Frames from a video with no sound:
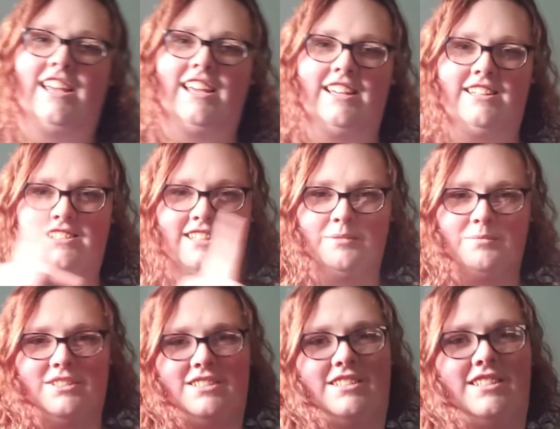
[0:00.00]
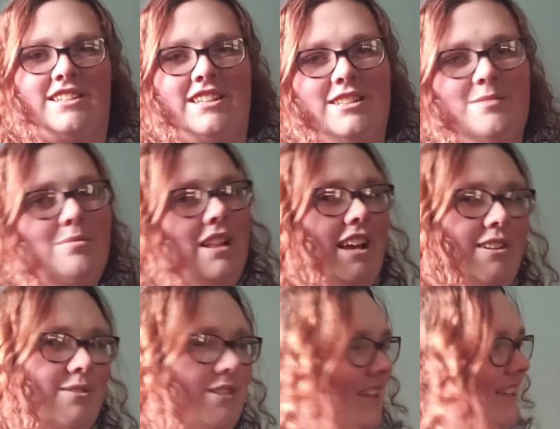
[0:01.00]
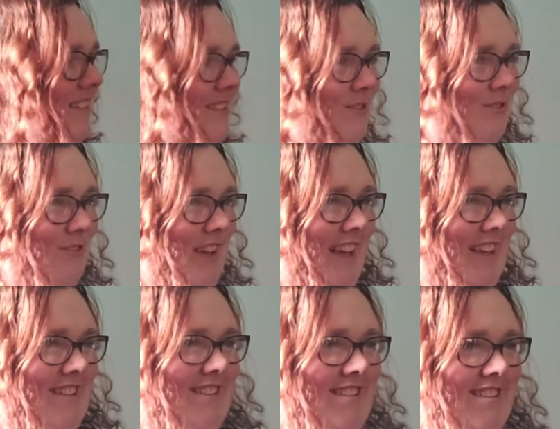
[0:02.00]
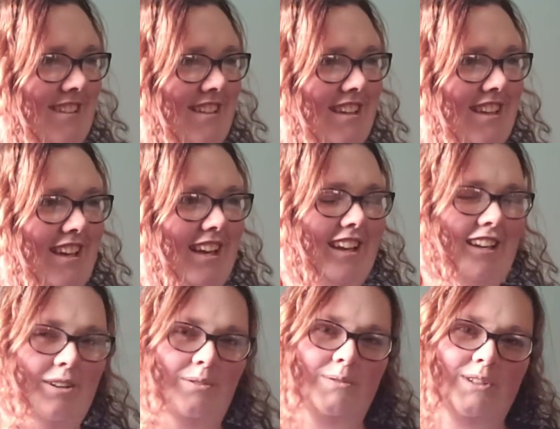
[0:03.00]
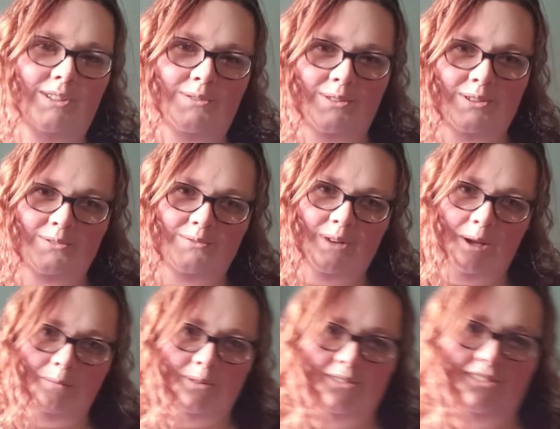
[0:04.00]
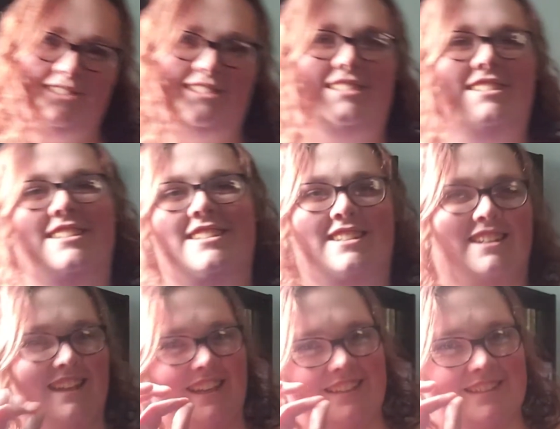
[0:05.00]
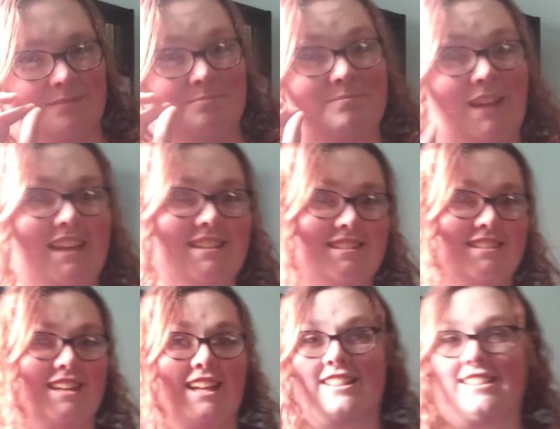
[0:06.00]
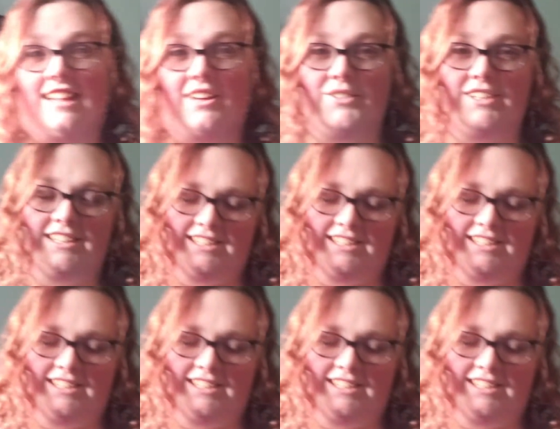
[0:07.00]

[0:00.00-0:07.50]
except his black ring is a fake, and he works with the rebels. And it's amazing, and I love it,